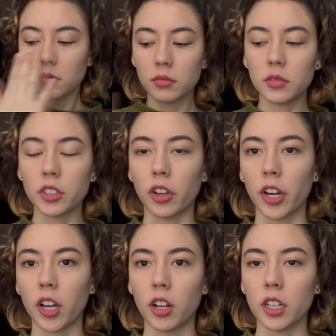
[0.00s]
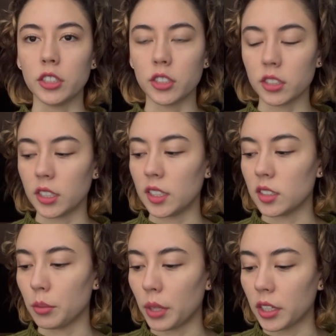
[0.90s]
Sorry y'all, I just sneezed
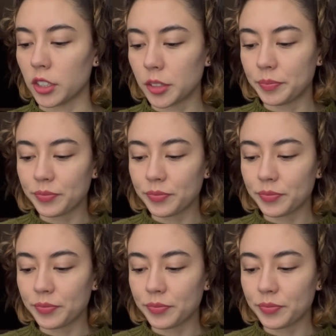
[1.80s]
a bunch.